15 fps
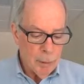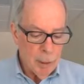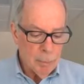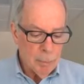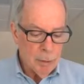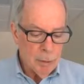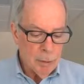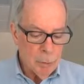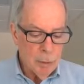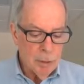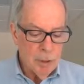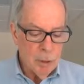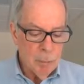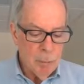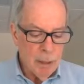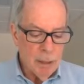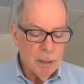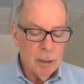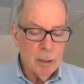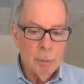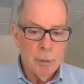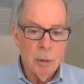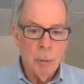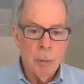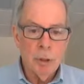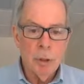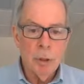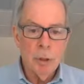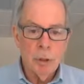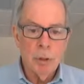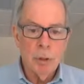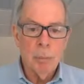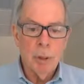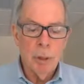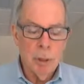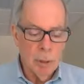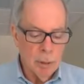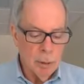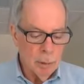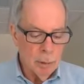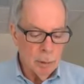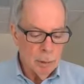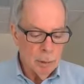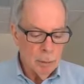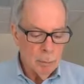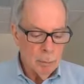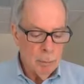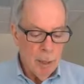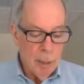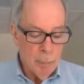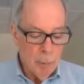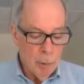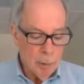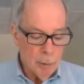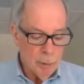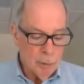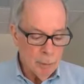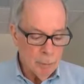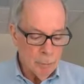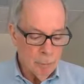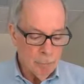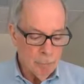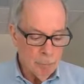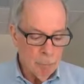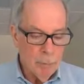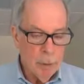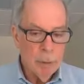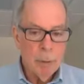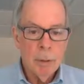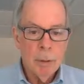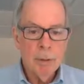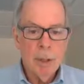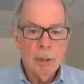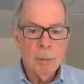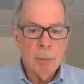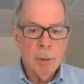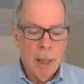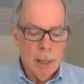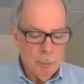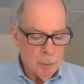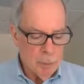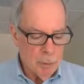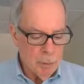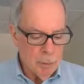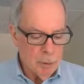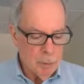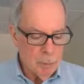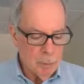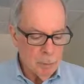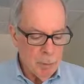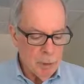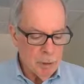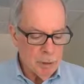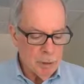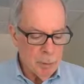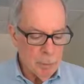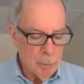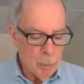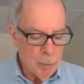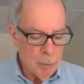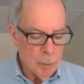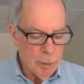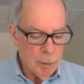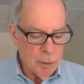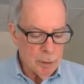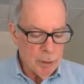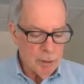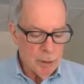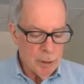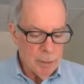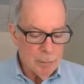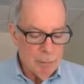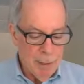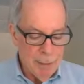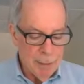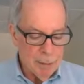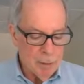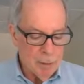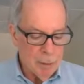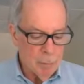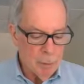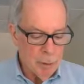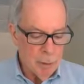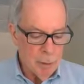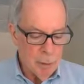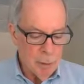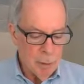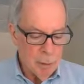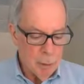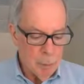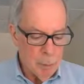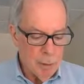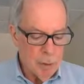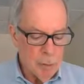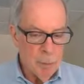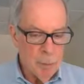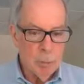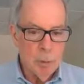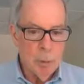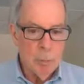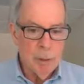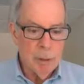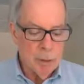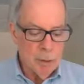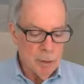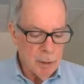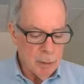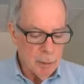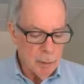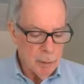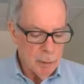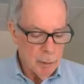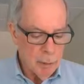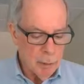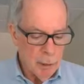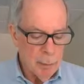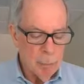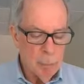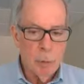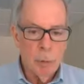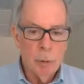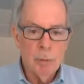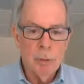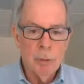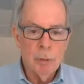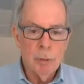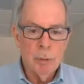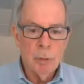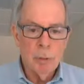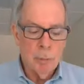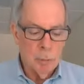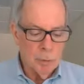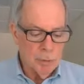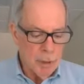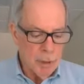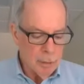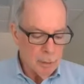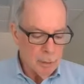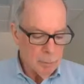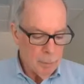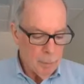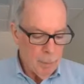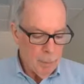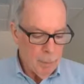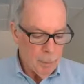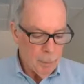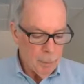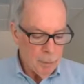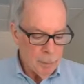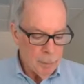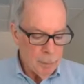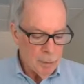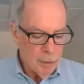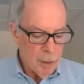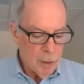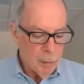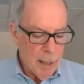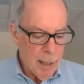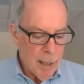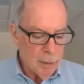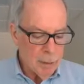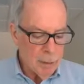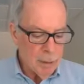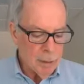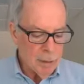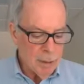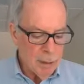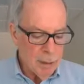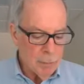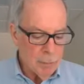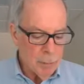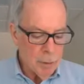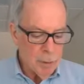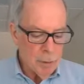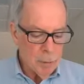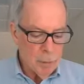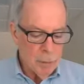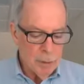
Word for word: and by doing so, making the bill, which it should be, bipartisan. Senator Blackburn is especially important as she is on the Finance Committee, where this bill will be considered and moved to the full Senate. Senator Hagerty is key for another